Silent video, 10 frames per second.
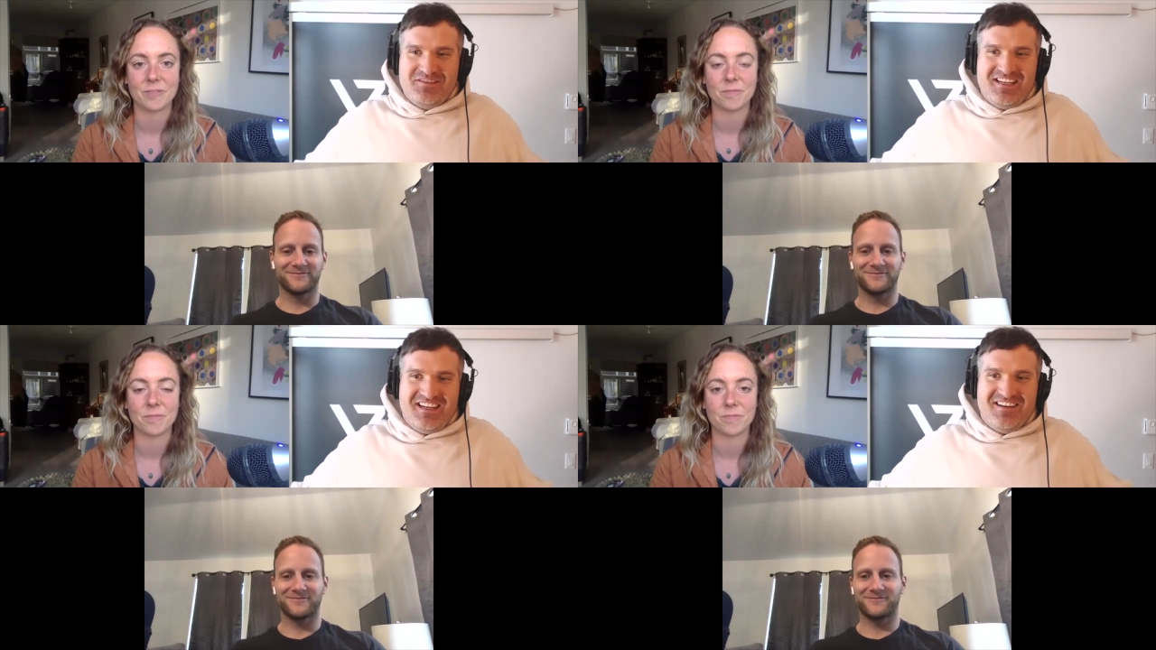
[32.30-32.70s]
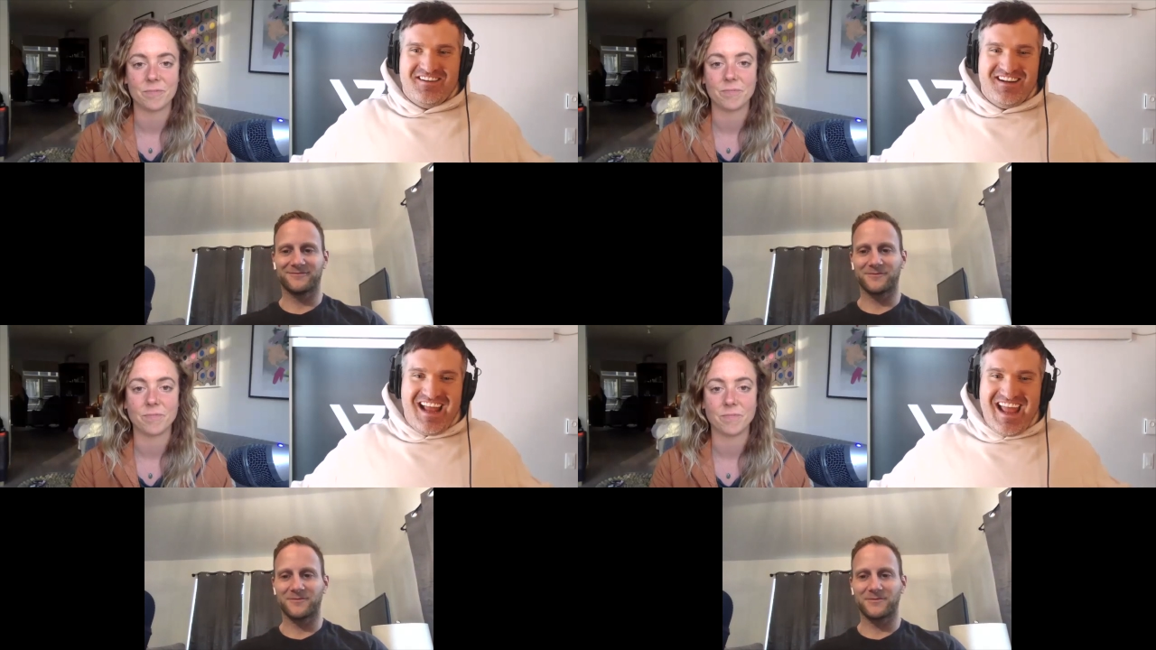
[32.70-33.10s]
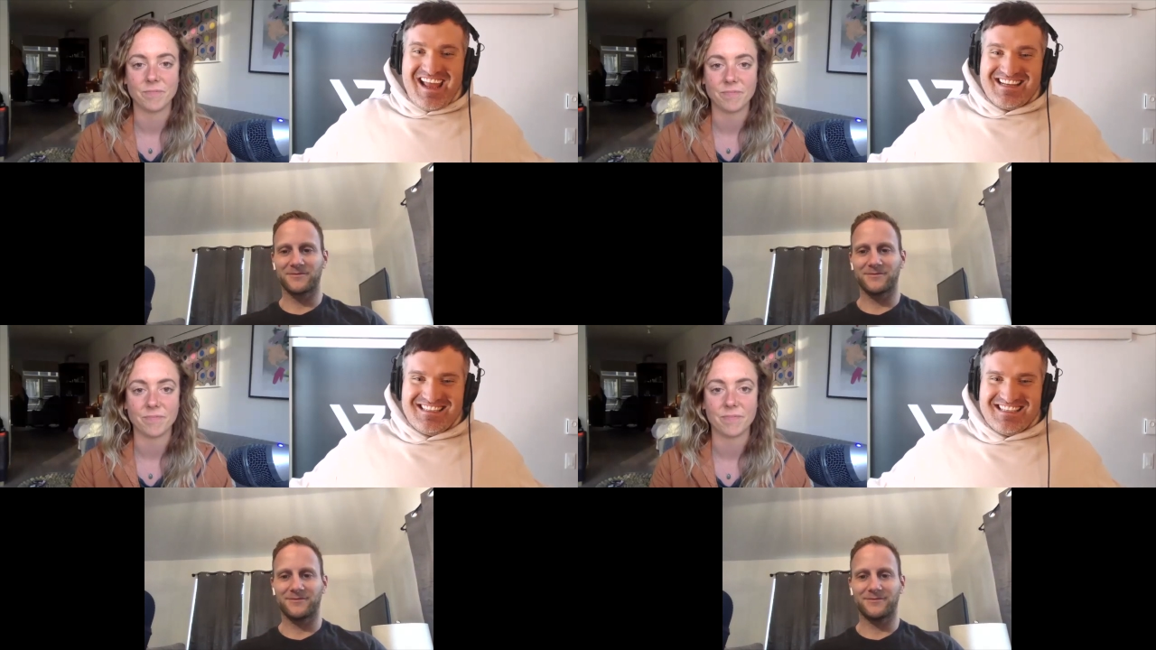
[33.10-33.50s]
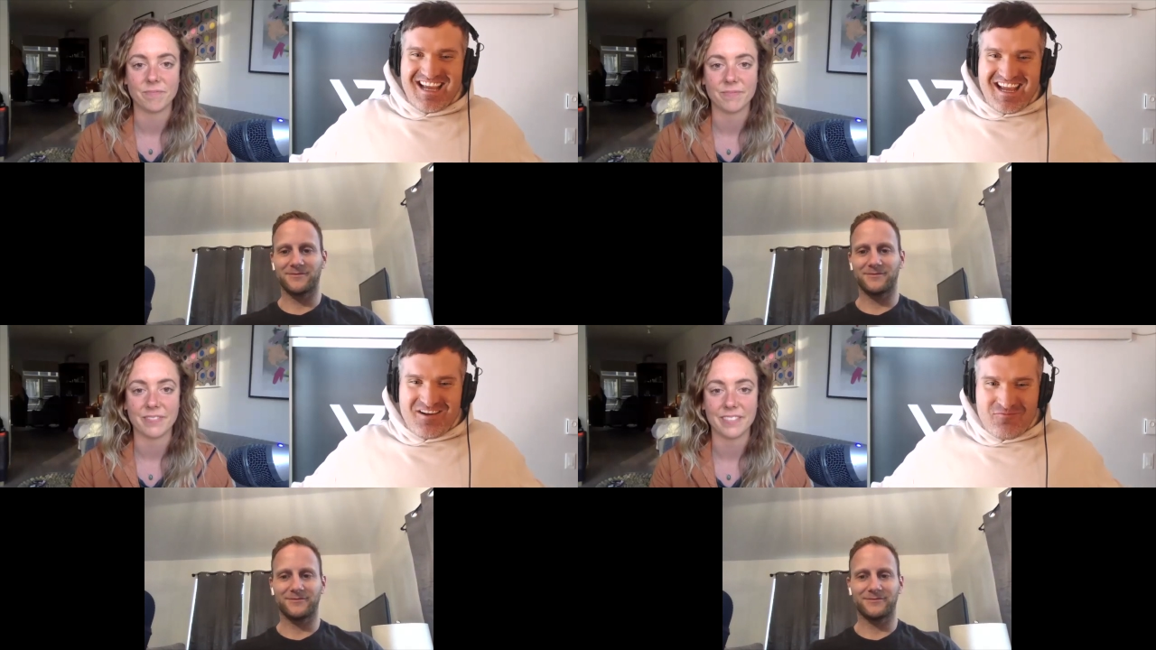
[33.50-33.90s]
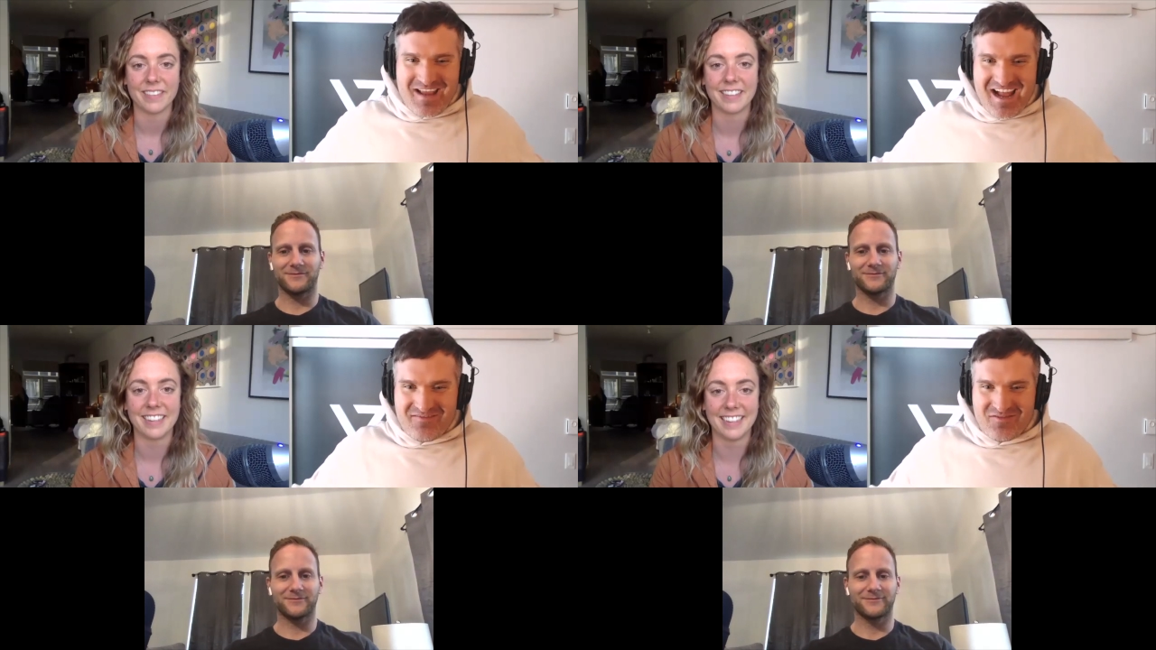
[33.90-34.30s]
Speaker 1: here. And today we
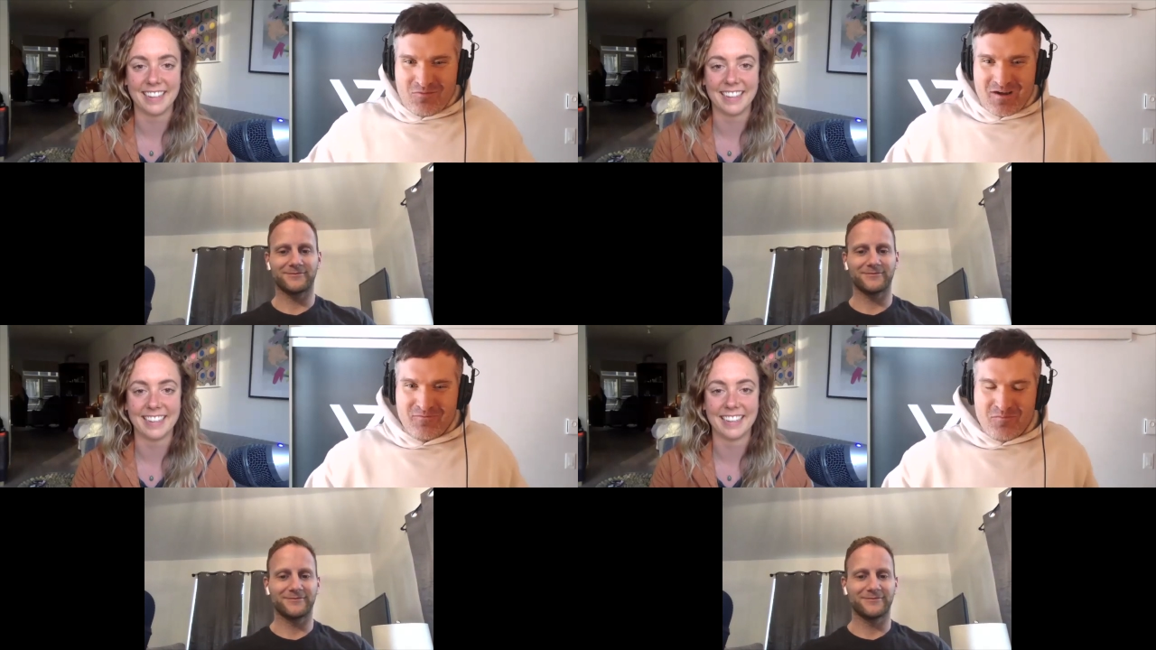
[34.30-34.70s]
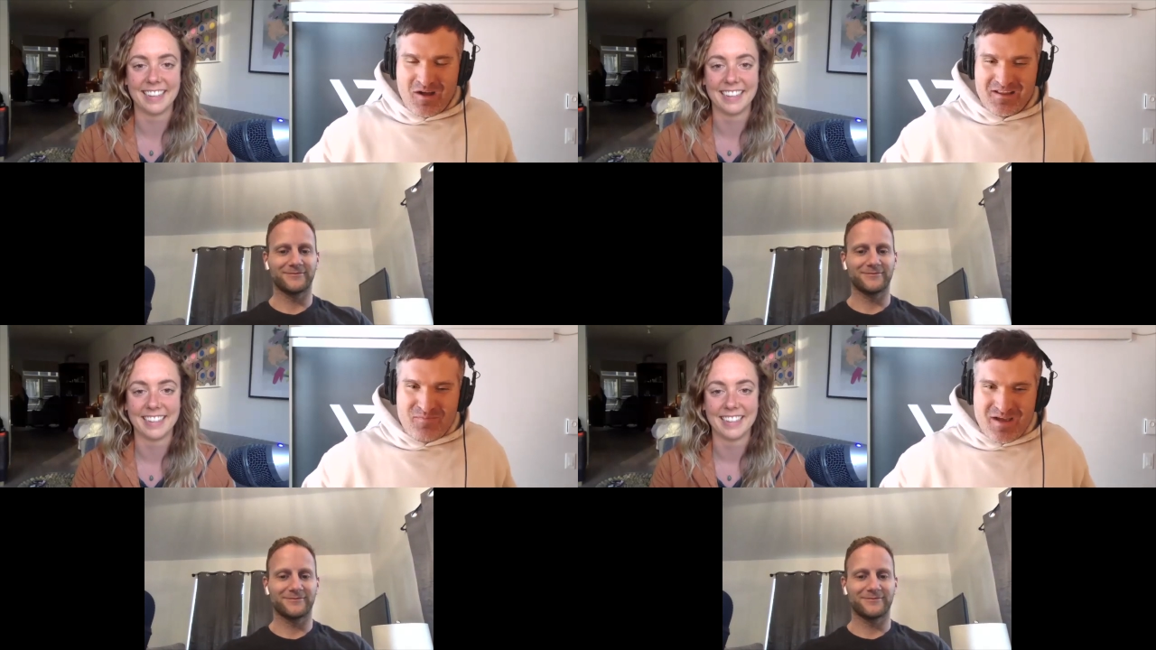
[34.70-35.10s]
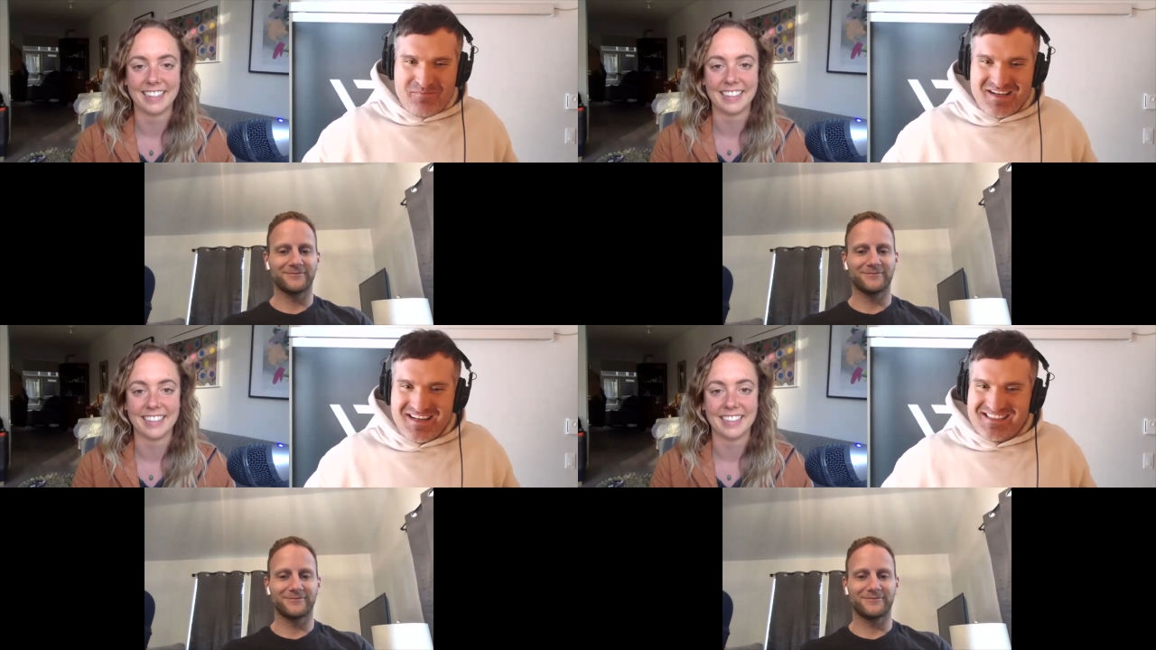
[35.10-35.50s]
have the wonderful Molly Pittman,